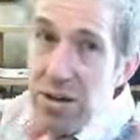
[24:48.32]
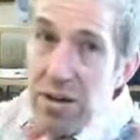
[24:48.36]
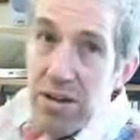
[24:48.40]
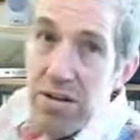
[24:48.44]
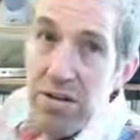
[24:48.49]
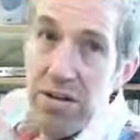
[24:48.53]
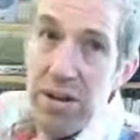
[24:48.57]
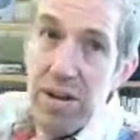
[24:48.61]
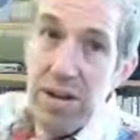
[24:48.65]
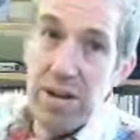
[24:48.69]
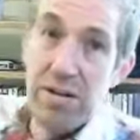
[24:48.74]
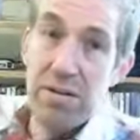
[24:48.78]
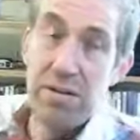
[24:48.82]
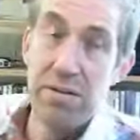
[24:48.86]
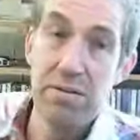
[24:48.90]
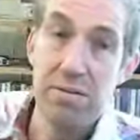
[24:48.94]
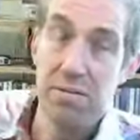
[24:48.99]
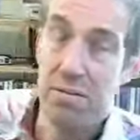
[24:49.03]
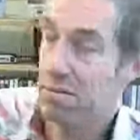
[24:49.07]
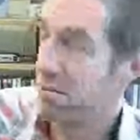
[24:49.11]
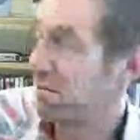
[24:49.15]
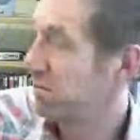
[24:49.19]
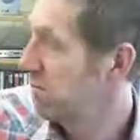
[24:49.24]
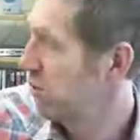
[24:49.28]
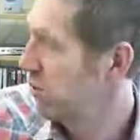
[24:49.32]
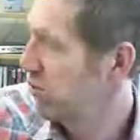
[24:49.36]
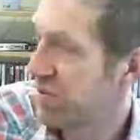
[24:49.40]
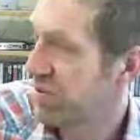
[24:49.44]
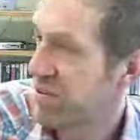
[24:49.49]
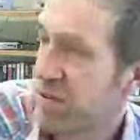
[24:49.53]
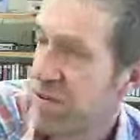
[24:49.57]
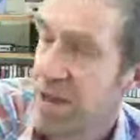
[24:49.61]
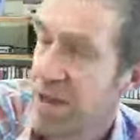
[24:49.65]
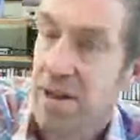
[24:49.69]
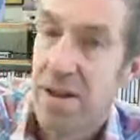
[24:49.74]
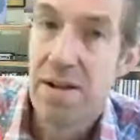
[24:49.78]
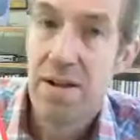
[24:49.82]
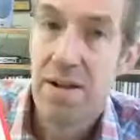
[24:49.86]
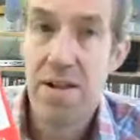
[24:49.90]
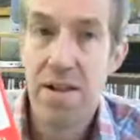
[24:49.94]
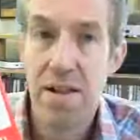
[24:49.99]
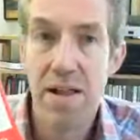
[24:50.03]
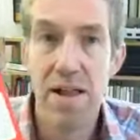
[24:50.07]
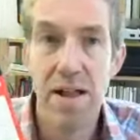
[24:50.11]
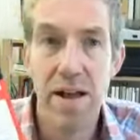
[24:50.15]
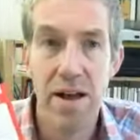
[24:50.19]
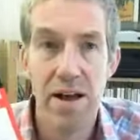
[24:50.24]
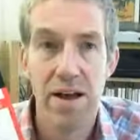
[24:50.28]
you that. Oops.
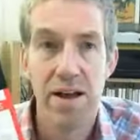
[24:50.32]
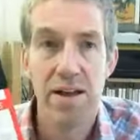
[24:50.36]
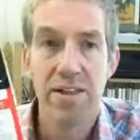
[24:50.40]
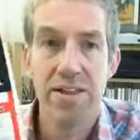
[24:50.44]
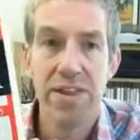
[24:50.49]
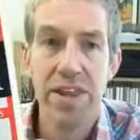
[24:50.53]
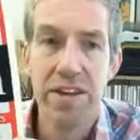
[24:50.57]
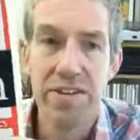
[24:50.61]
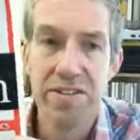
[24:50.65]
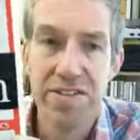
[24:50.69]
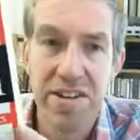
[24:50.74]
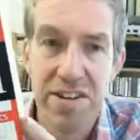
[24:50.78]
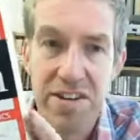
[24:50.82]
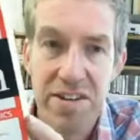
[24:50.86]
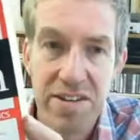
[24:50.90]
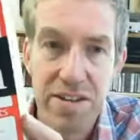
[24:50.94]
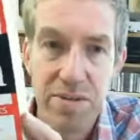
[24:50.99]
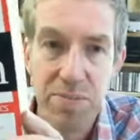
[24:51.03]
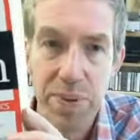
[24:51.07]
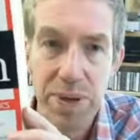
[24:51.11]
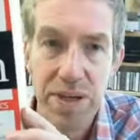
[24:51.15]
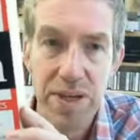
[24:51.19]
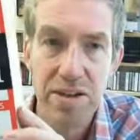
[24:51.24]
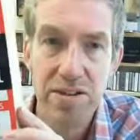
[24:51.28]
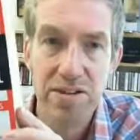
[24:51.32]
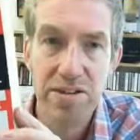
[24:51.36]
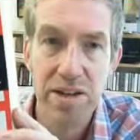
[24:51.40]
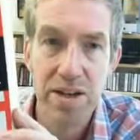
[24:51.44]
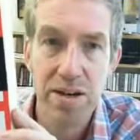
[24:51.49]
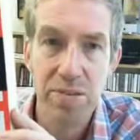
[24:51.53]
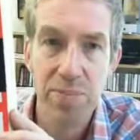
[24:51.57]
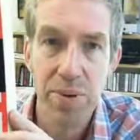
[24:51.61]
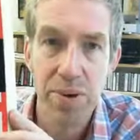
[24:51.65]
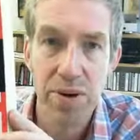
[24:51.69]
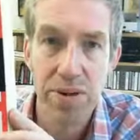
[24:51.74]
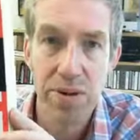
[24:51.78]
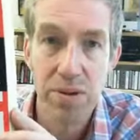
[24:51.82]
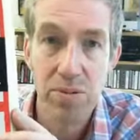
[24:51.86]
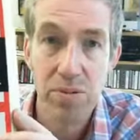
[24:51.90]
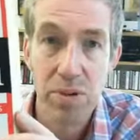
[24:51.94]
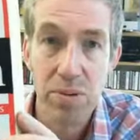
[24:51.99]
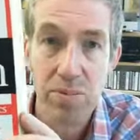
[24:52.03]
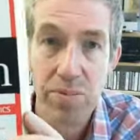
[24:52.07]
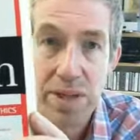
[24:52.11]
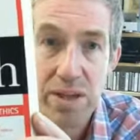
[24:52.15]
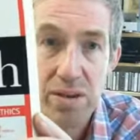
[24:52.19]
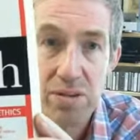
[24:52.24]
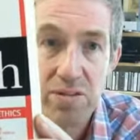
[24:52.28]
This is the Peter Singer book that
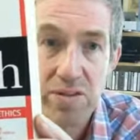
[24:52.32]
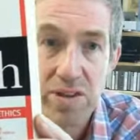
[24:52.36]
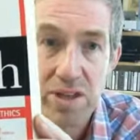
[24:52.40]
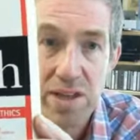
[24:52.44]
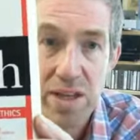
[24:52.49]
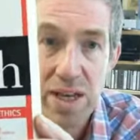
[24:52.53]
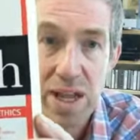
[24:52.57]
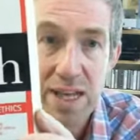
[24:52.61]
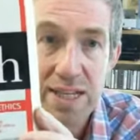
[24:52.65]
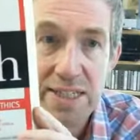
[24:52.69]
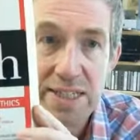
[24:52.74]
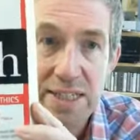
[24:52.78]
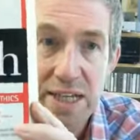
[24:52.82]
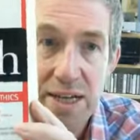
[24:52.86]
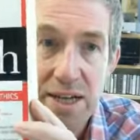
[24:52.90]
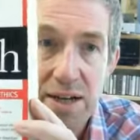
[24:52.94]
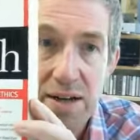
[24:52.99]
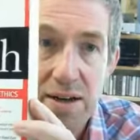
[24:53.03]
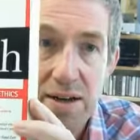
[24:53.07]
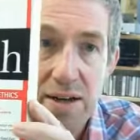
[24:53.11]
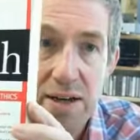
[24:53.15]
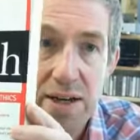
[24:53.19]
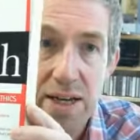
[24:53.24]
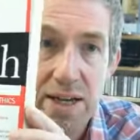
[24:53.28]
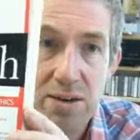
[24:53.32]
we'll be using later.